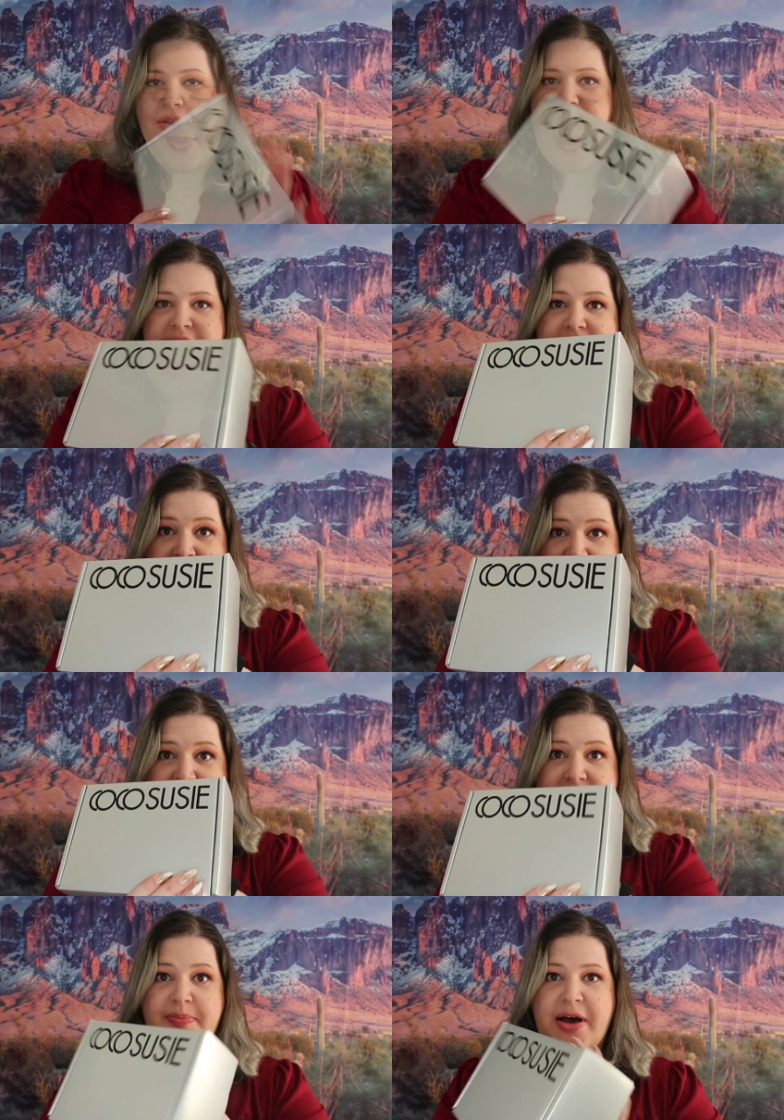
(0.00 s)
And this
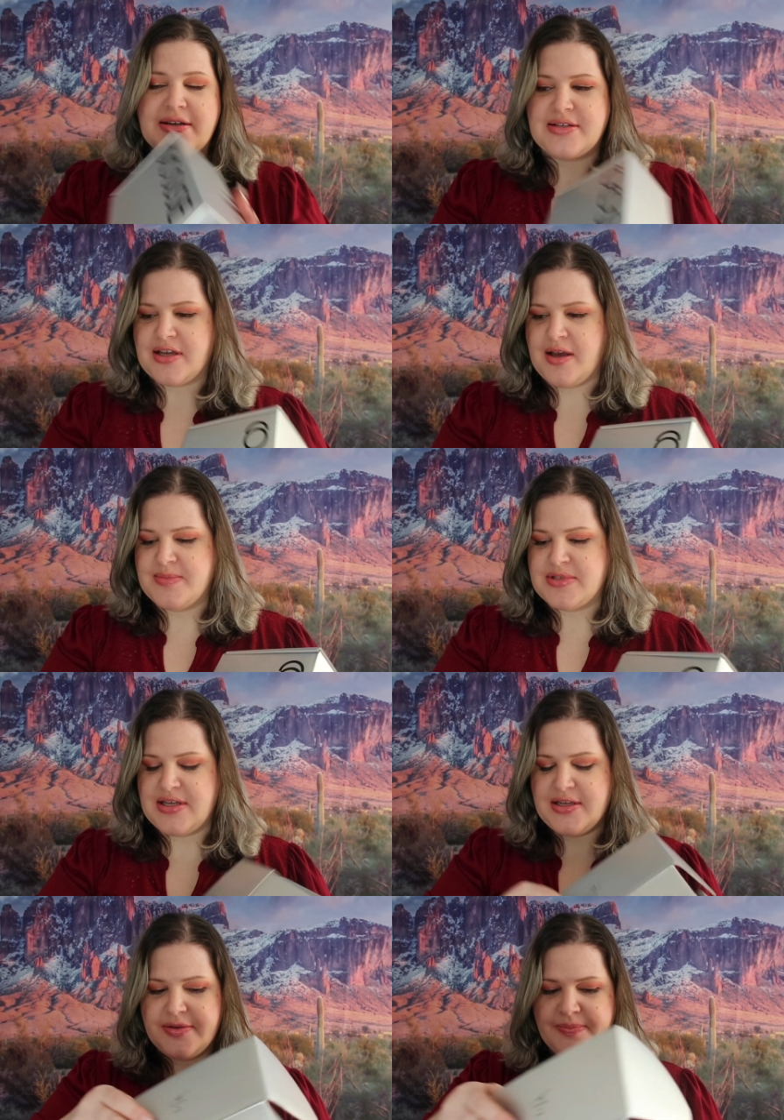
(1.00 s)
is the box it comes
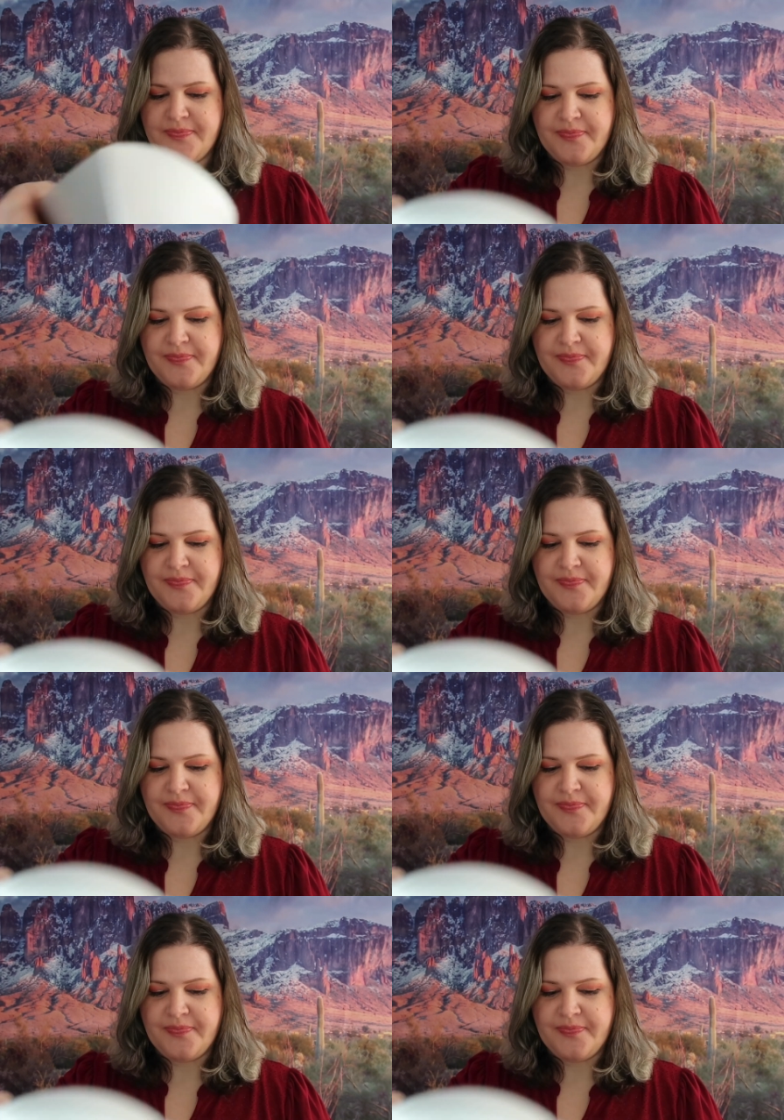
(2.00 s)
in.